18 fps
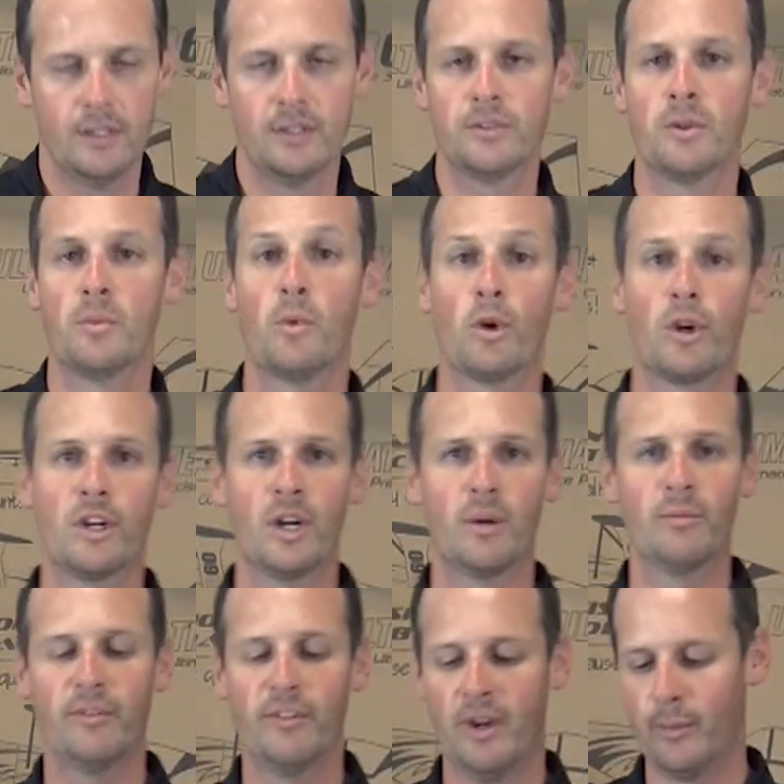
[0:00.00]
So more
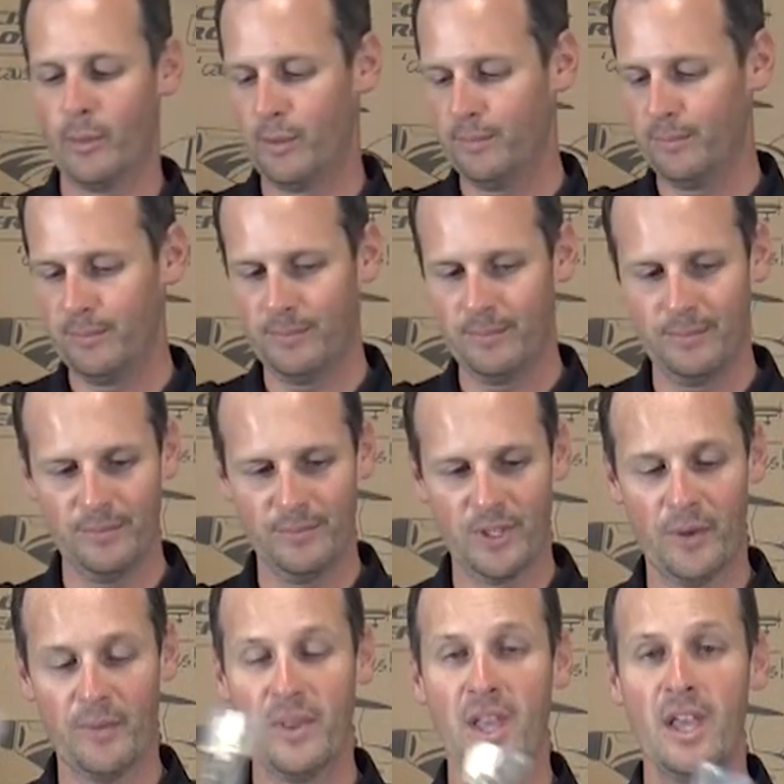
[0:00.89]
carbon fiber.
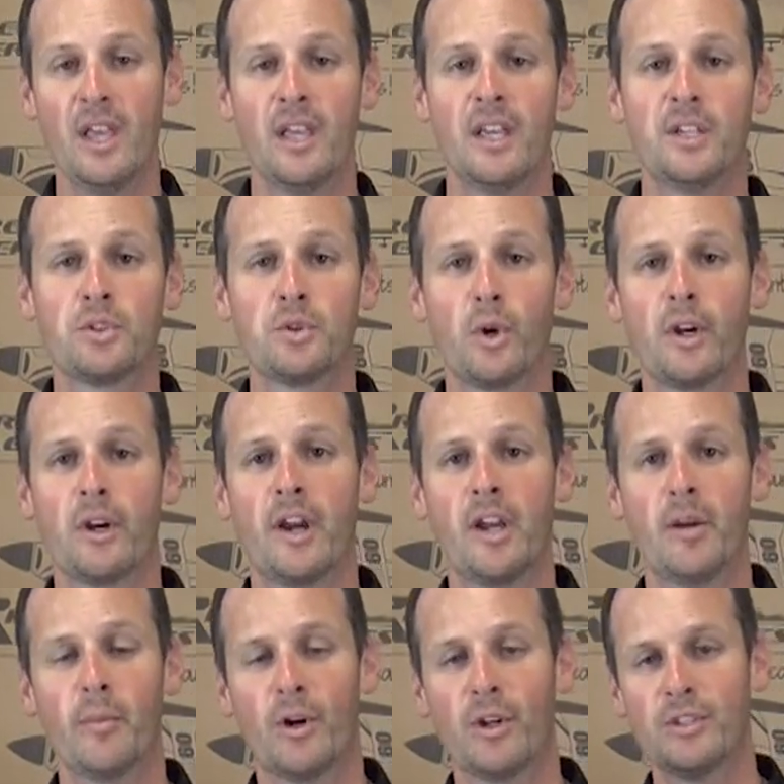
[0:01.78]
So enjoy your
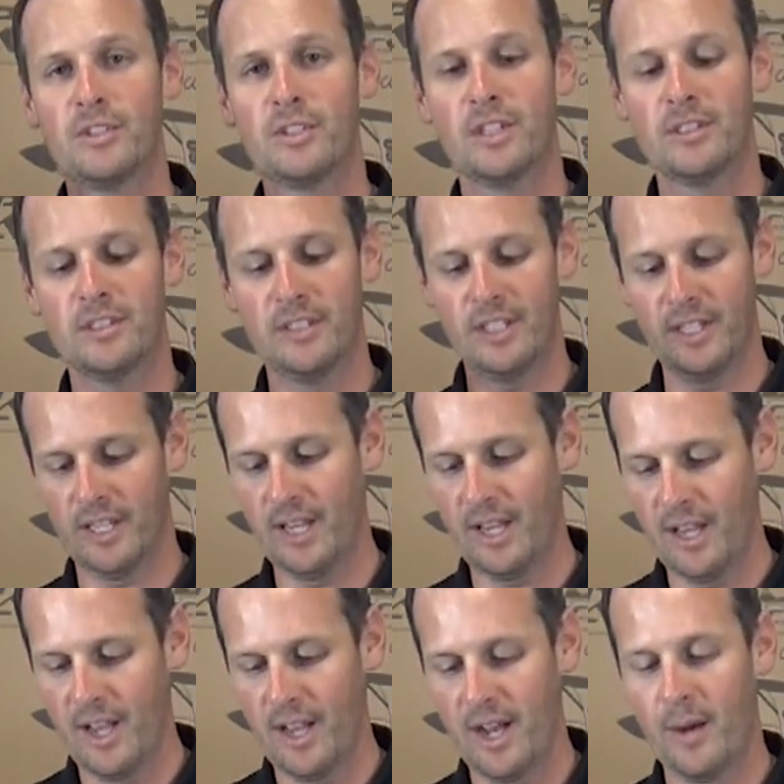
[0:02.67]
AMR 60.
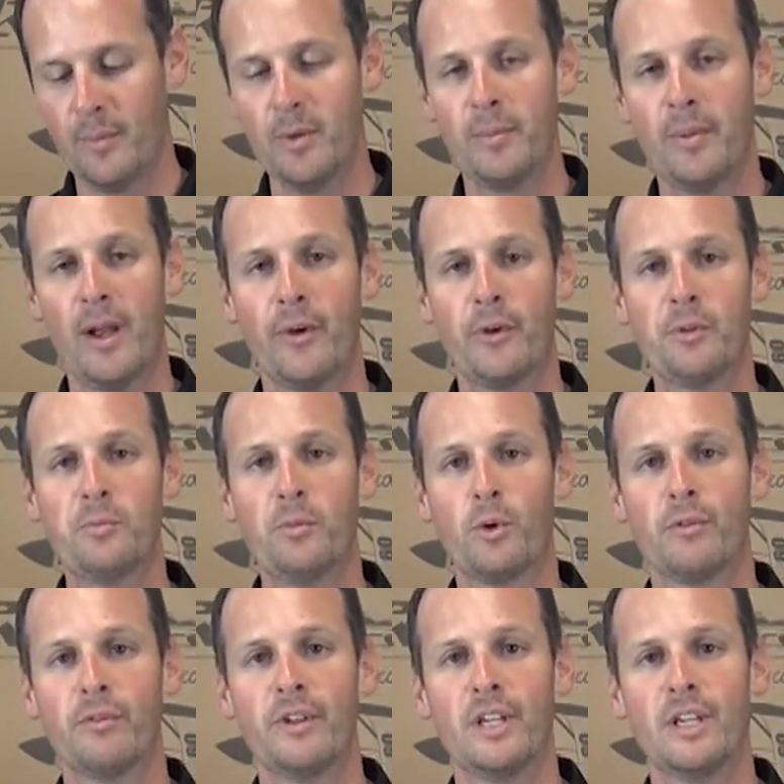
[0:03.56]
I'll be back with
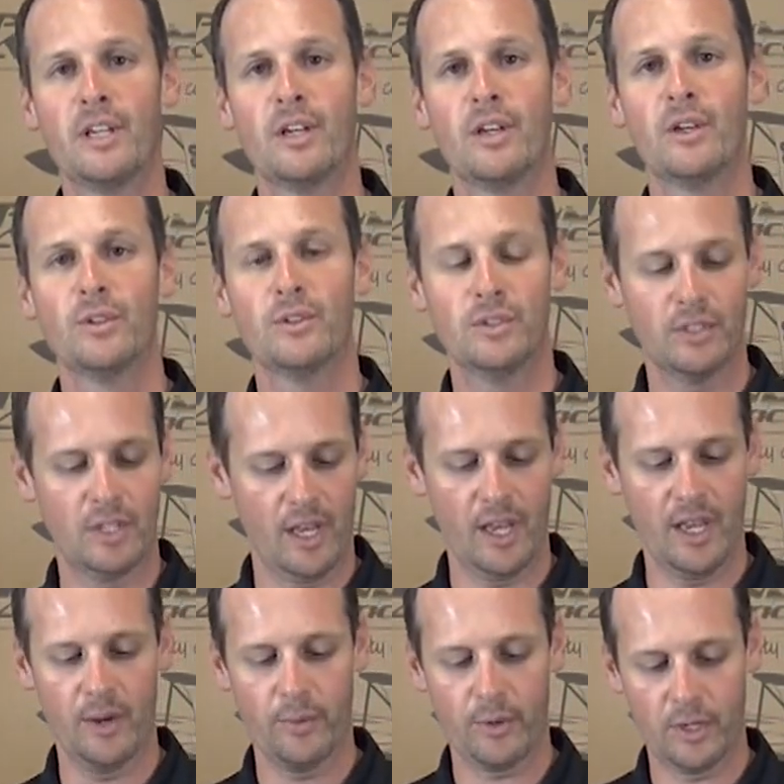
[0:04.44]
more videos.
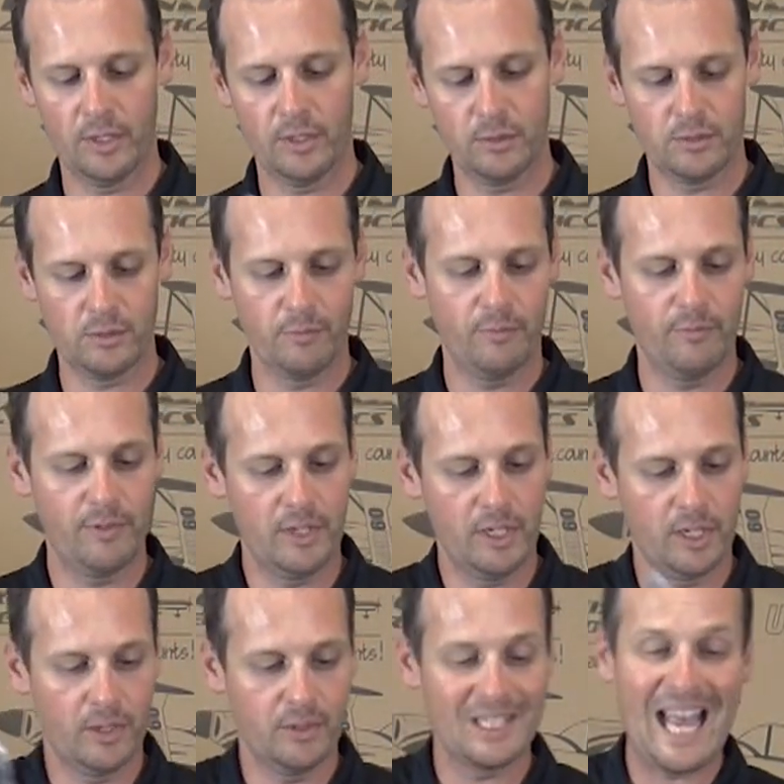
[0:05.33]
We're going to do some
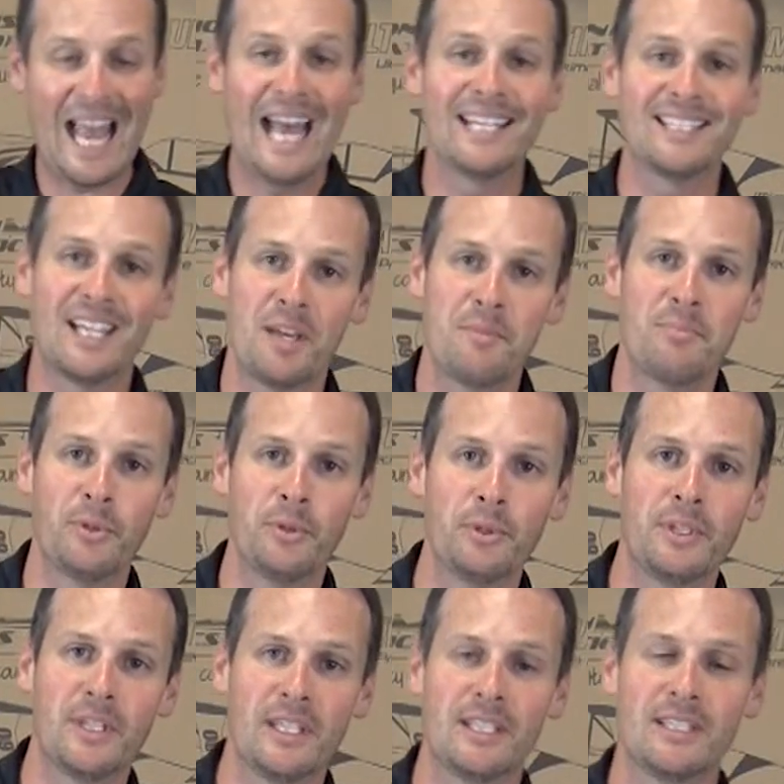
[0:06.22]
videos as I
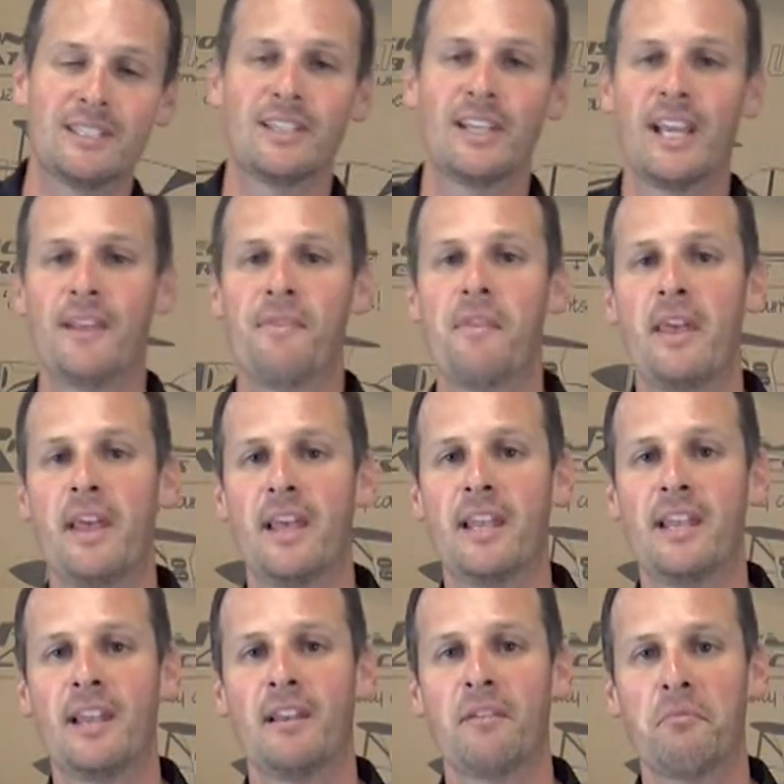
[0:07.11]
build this, and
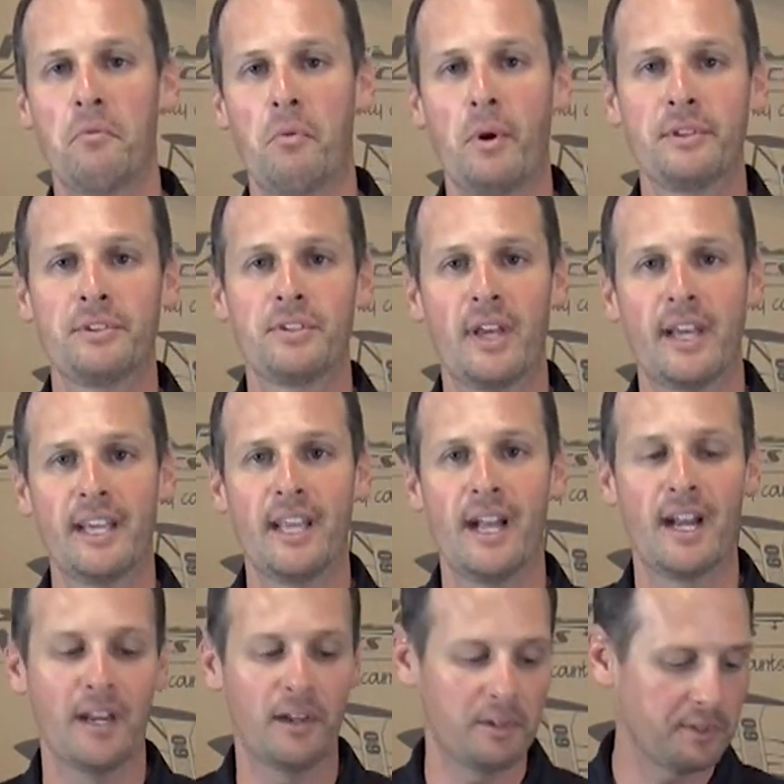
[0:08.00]
then once I
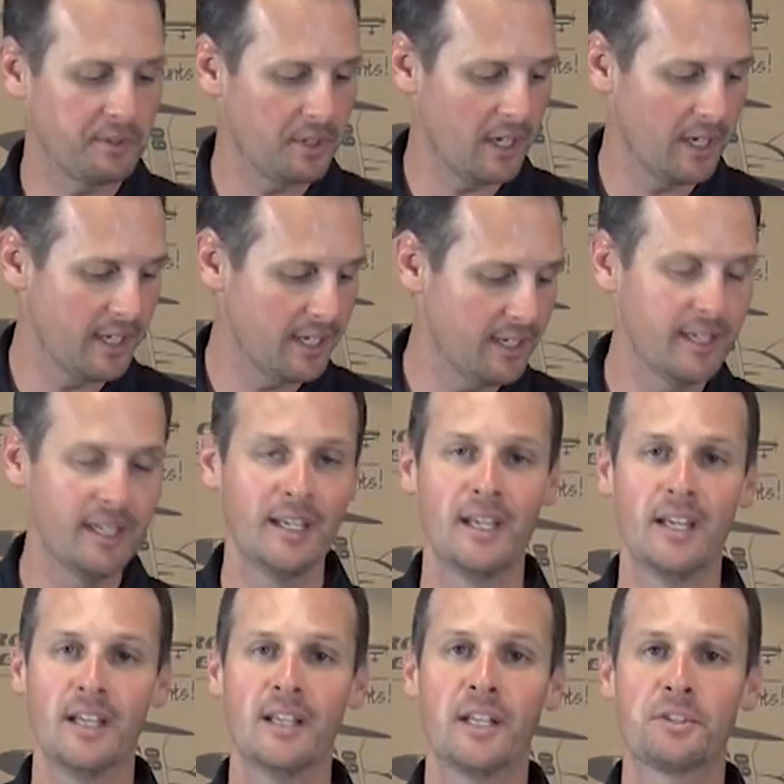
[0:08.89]
got it all done,
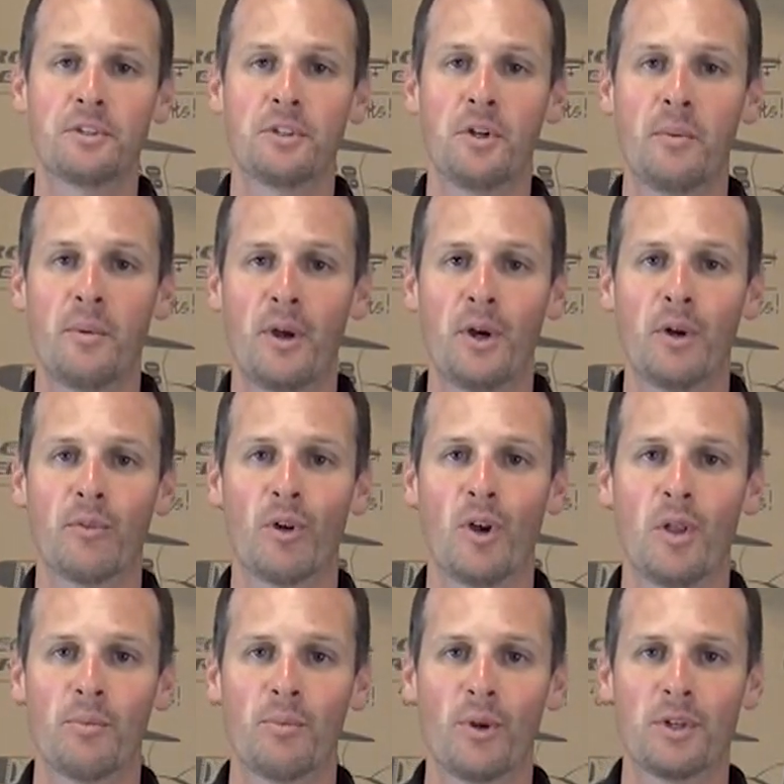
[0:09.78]
let you know my
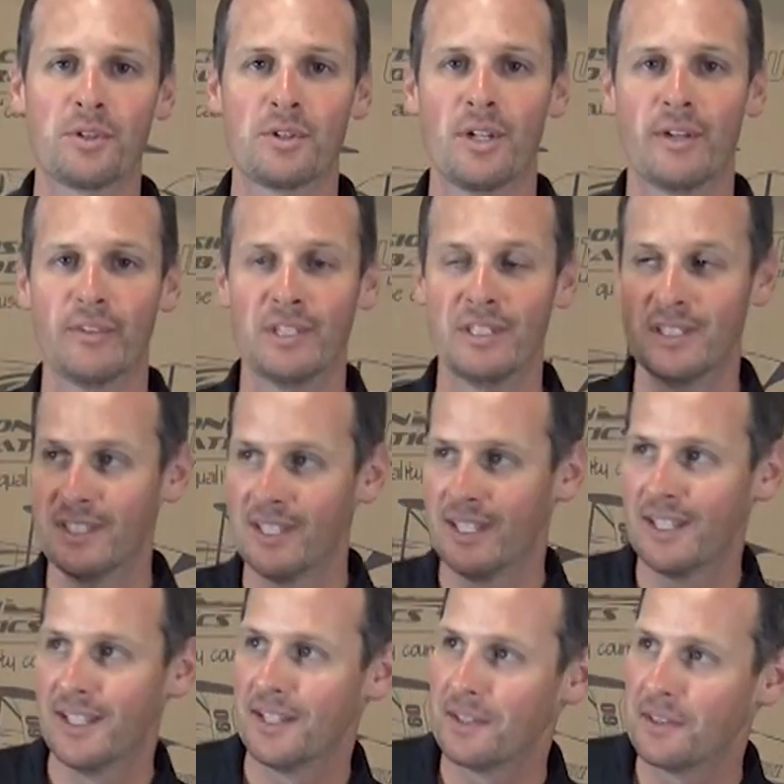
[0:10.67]
overall impression of it.
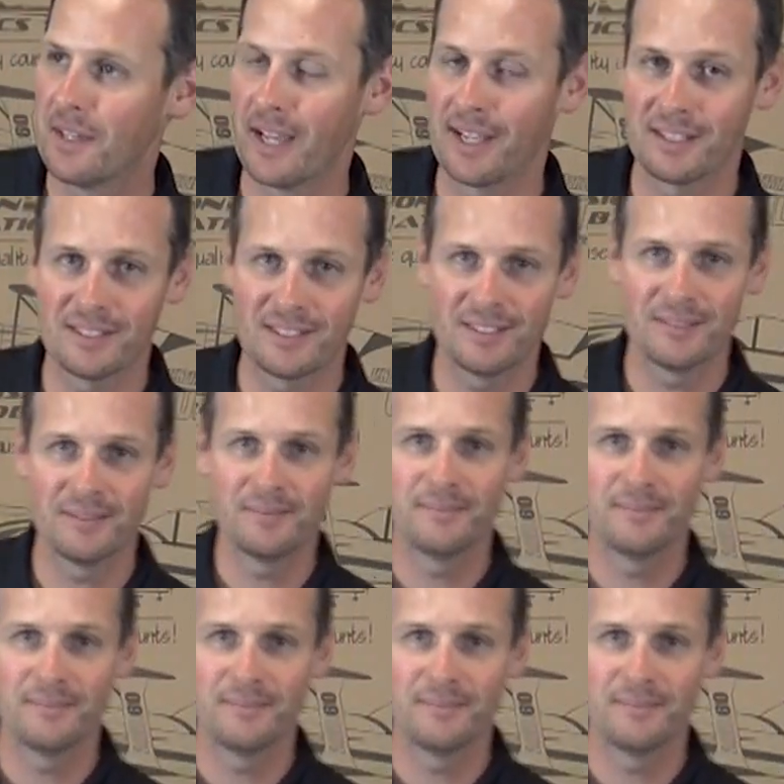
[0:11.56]
Thanks.